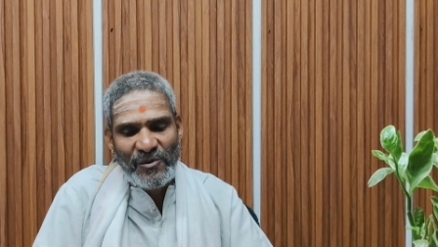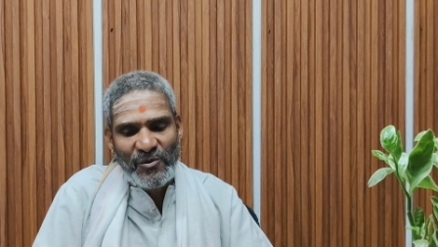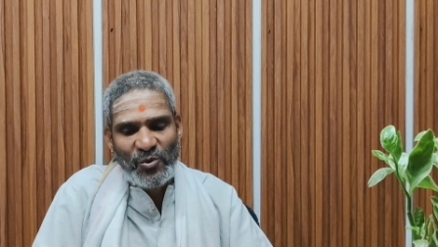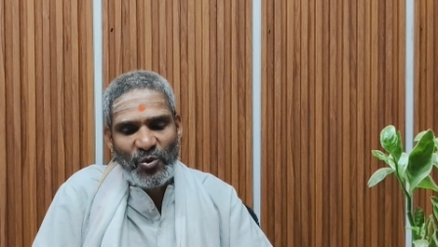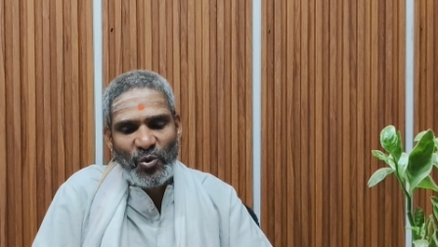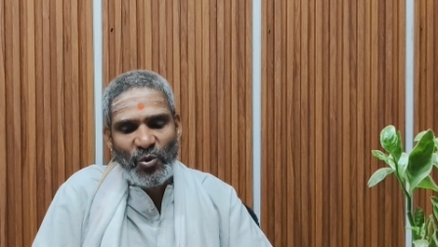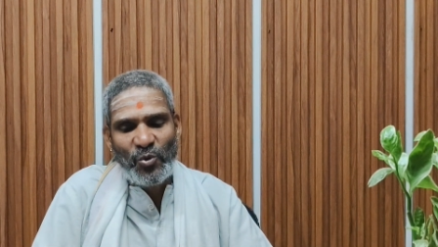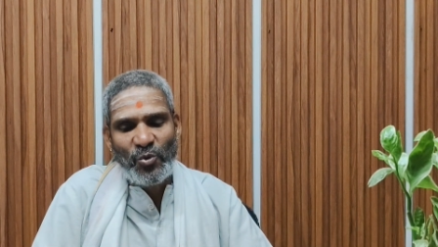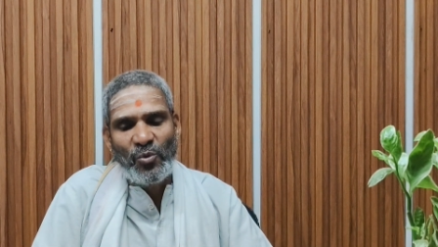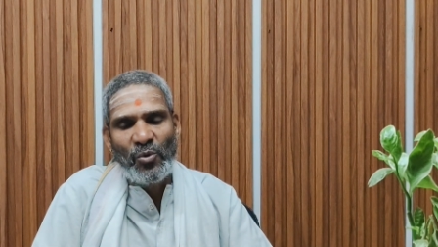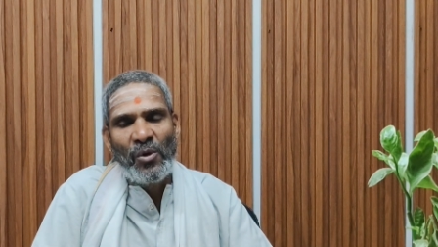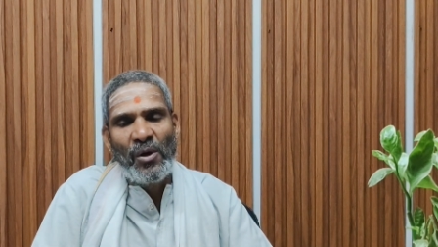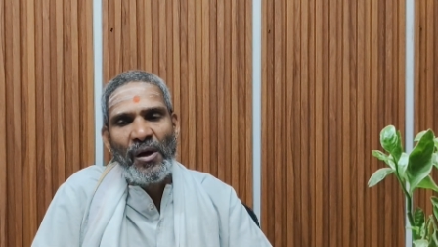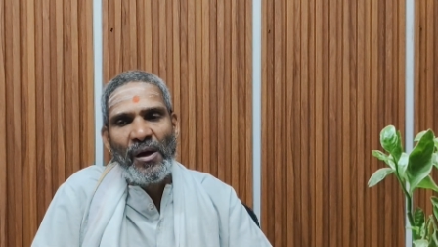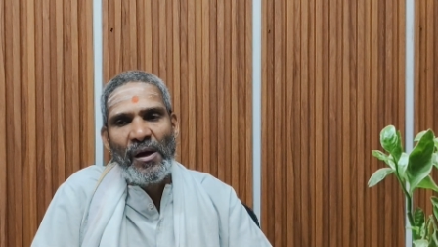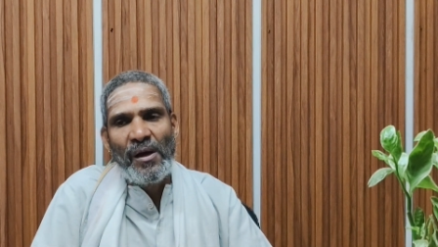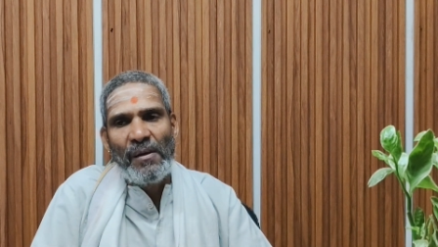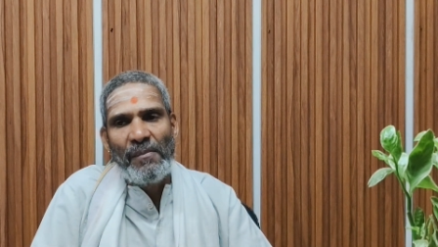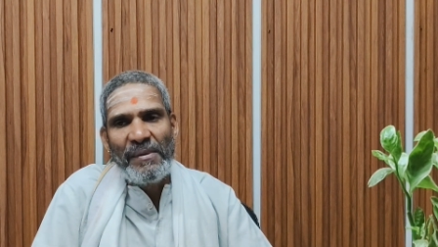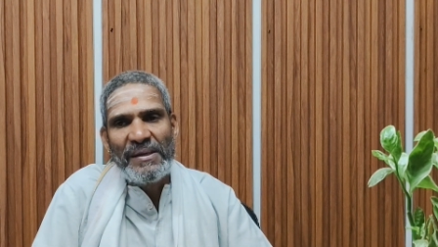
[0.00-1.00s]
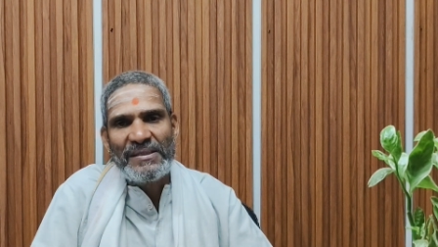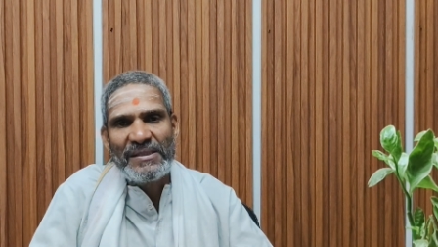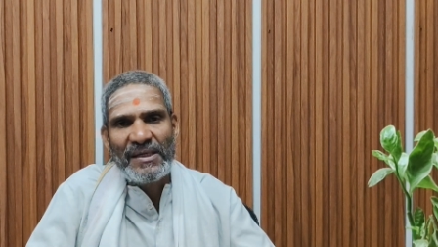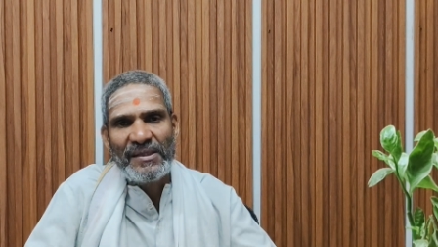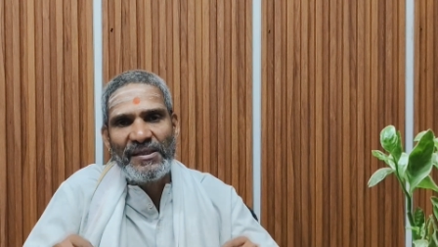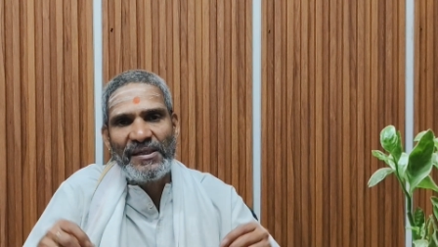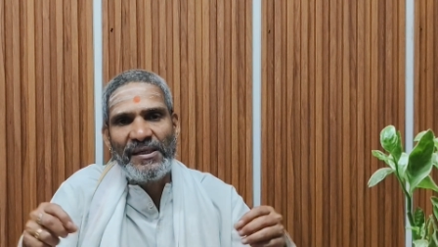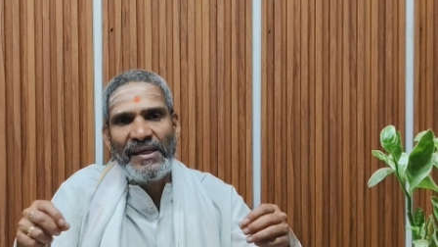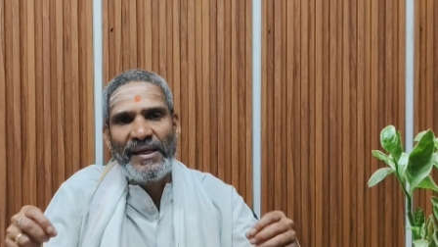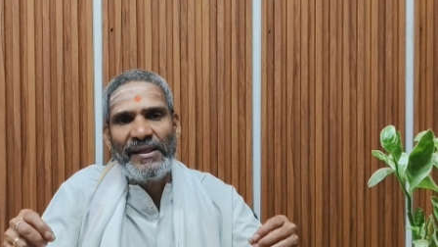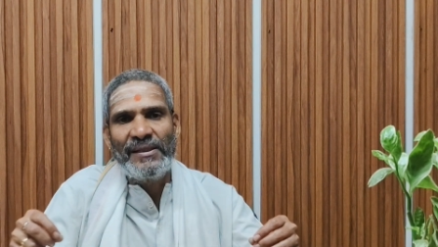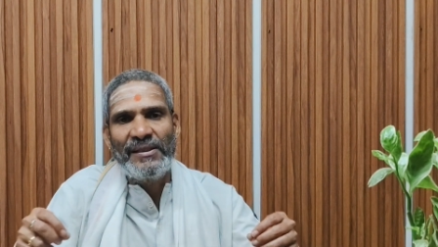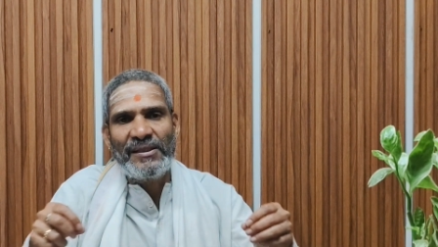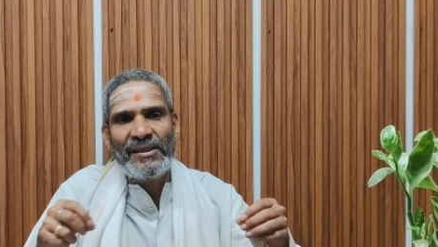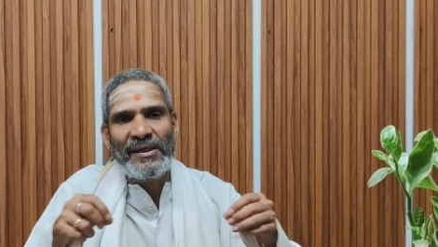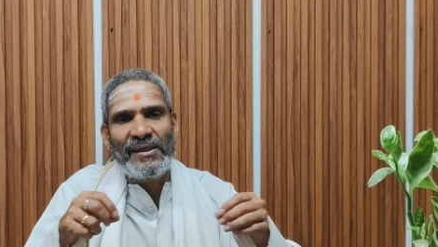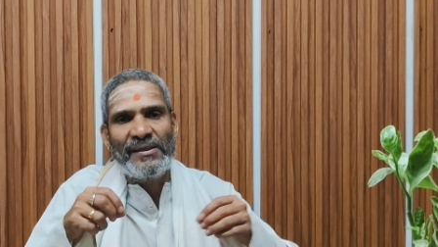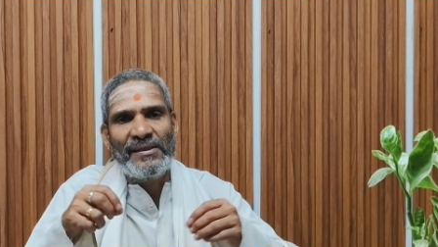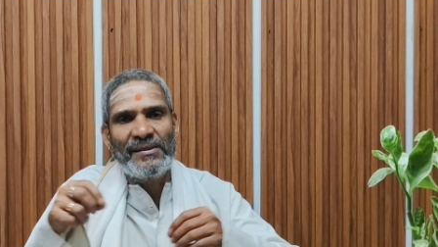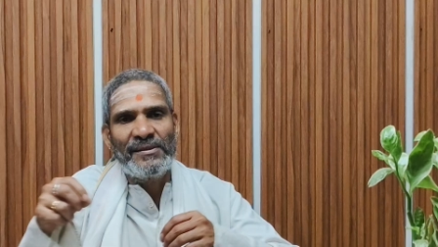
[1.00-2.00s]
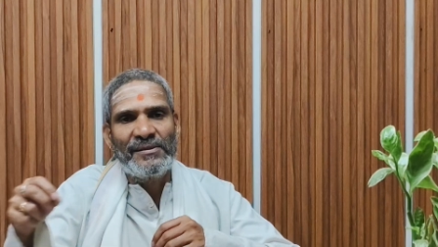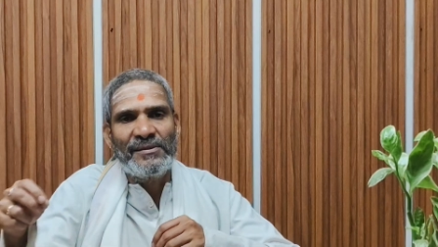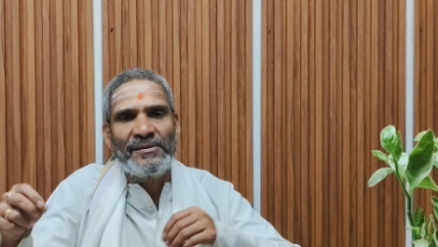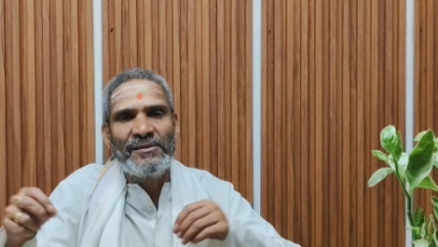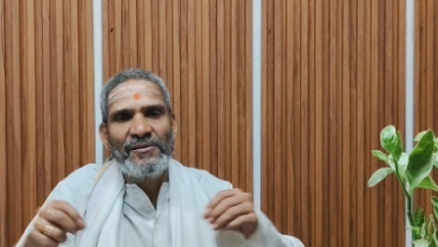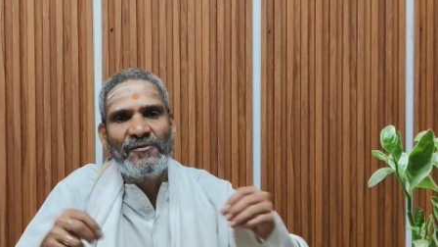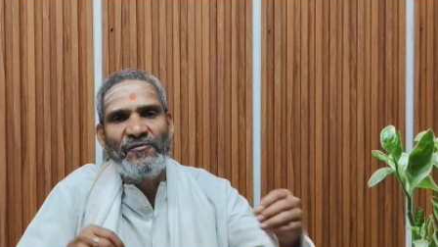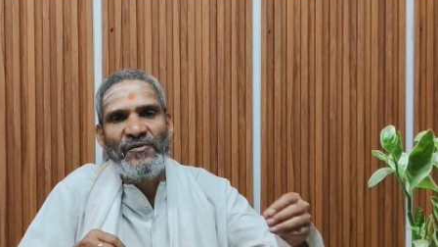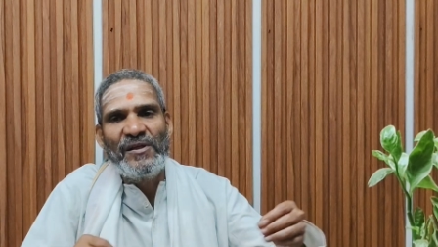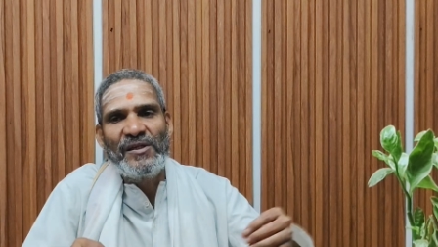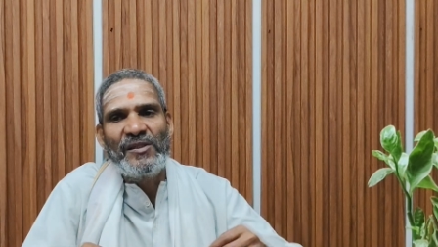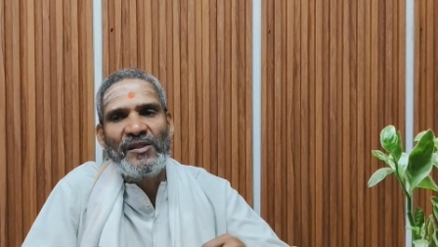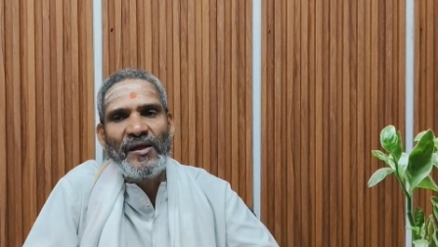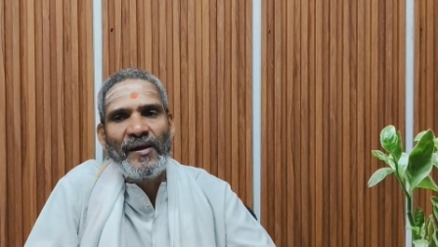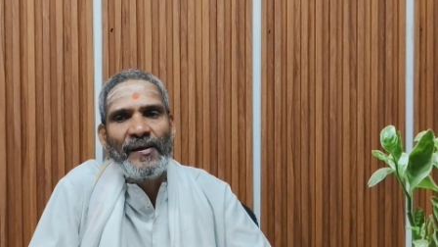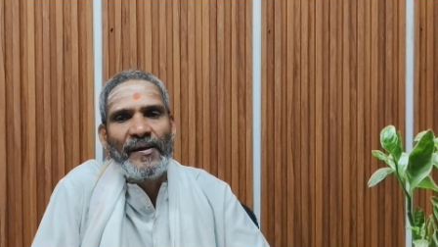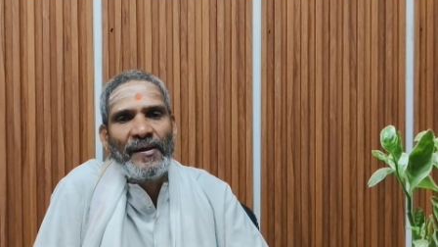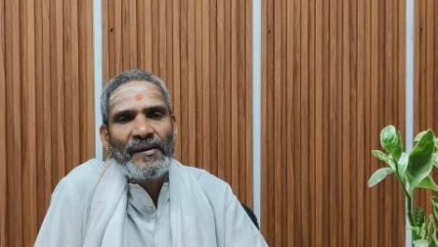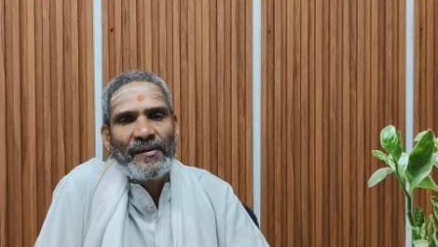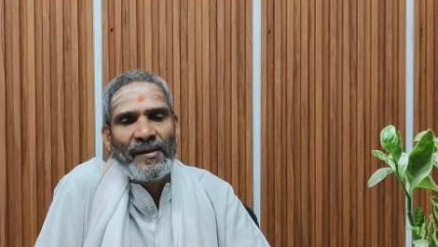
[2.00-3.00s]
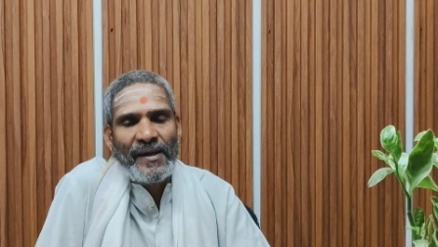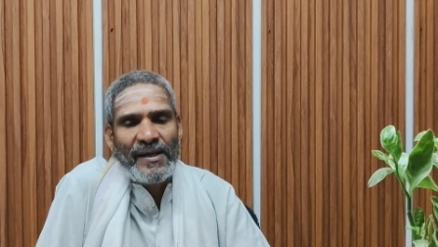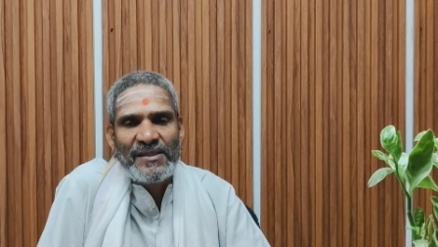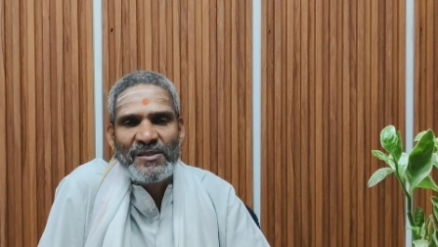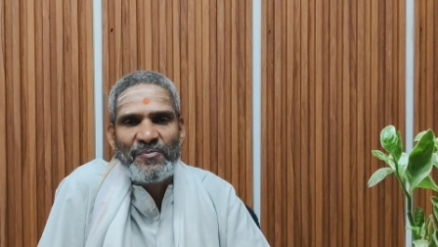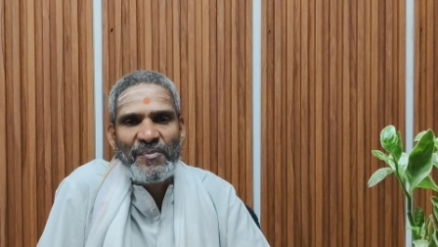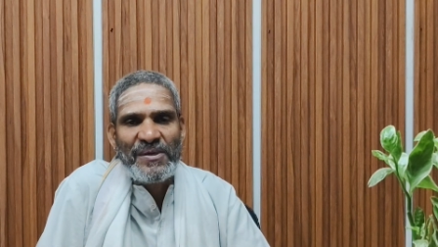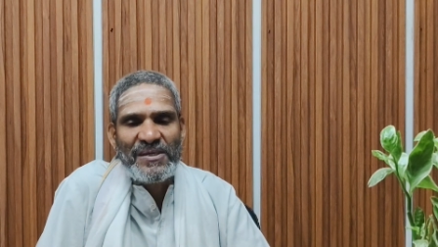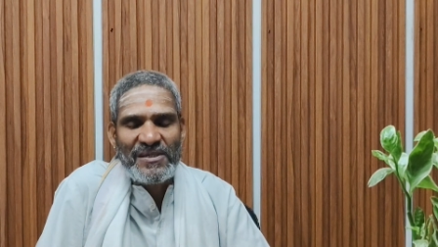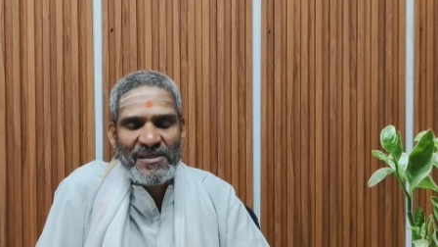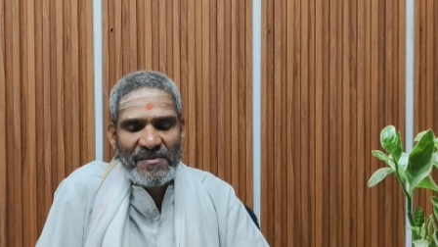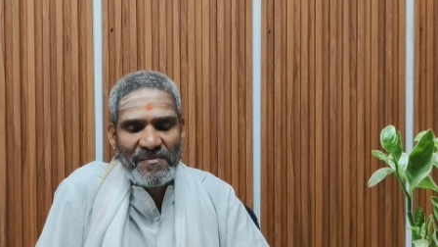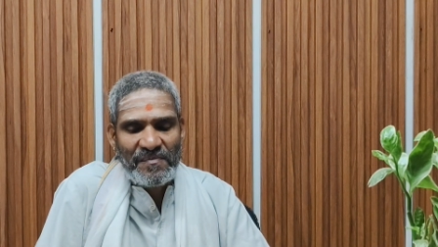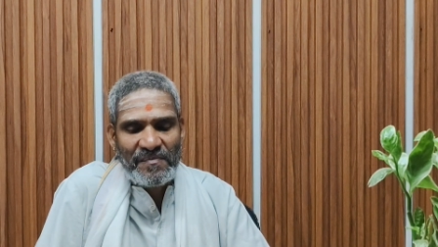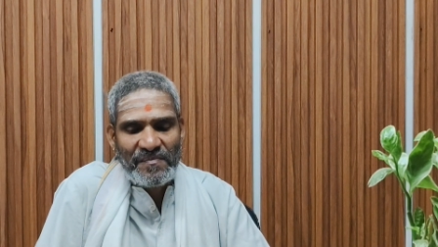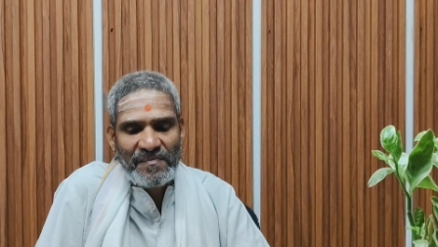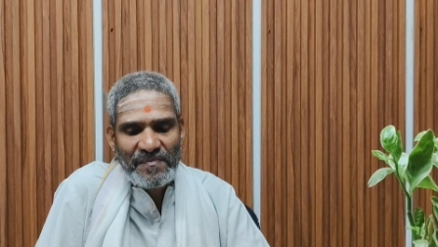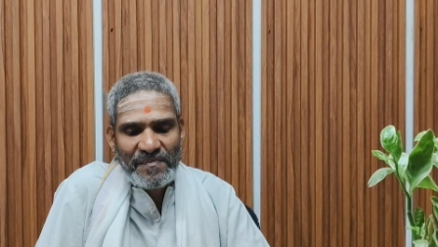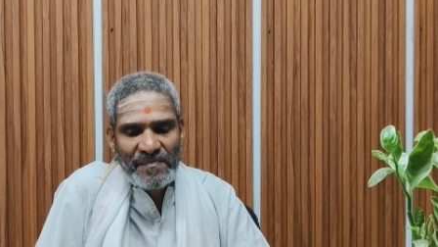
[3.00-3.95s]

to measure the length and width and other aspects.